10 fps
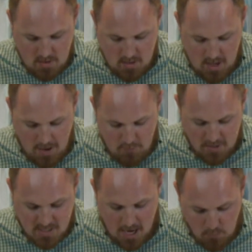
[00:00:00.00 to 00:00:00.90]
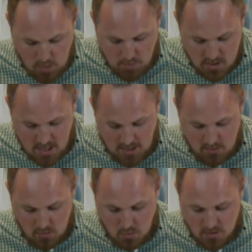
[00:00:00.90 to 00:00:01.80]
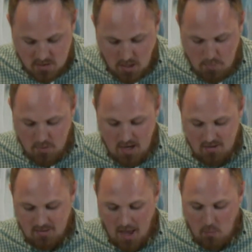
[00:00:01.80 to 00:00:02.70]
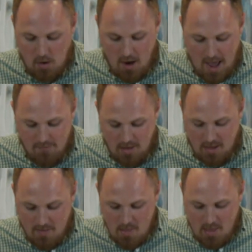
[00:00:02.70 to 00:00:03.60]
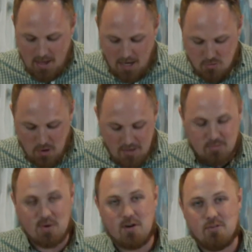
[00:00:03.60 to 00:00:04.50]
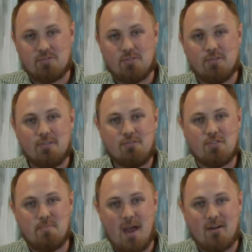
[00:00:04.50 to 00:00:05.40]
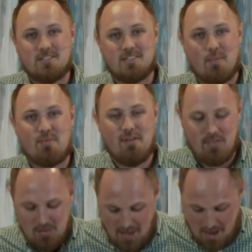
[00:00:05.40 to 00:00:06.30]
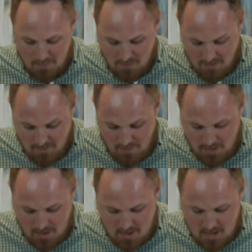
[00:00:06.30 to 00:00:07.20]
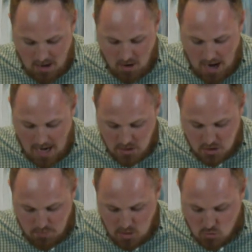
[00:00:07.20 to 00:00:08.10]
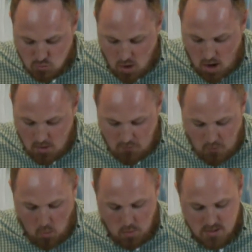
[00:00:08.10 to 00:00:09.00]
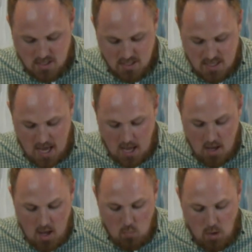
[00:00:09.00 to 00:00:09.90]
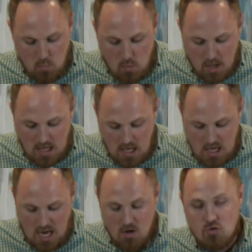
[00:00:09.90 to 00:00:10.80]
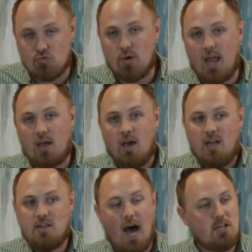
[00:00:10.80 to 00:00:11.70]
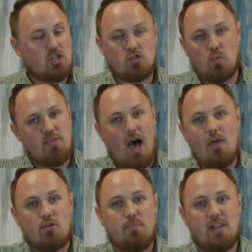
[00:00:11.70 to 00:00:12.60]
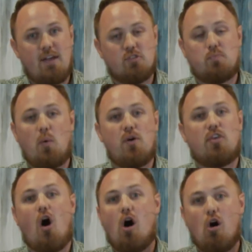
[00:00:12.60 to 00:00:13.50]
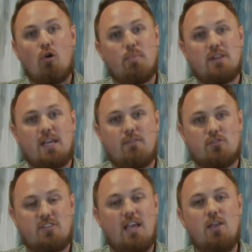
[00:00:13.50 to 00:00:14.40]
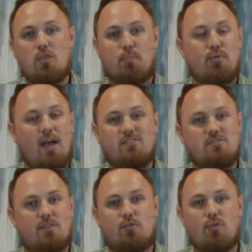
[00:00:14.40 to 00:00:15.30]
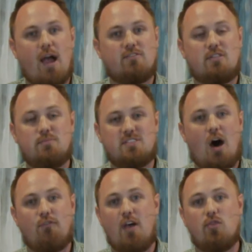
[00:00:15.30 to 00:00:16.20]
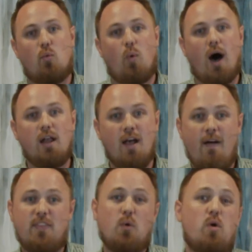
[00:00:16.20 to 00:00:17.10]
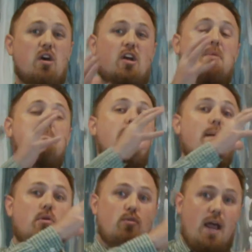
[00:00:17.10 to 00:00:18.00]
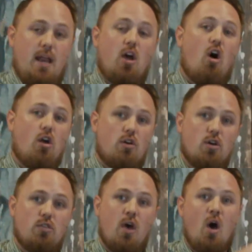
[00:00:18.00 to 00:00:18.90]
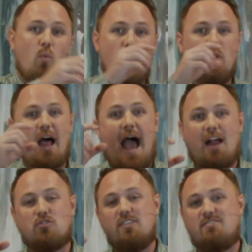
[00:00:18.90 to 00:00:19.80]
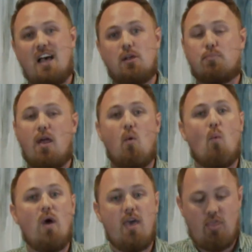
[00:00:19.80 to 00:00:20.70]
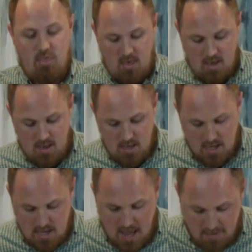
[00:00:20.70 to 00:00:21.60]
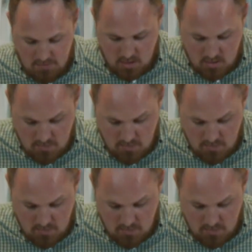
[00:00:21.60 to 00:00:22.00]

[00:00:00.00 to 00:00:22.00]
Every time we partake in the Lord's Supper, it is like we are having a dress rehearsal for the marriage supper of the Lamb. Our eyes should be drawn forward to the day when we will eat and drink, not just with other believers, but with all believers in the presence of Christ himself and the one that we are commemorating on earth, we will actually celebrate with in heaven.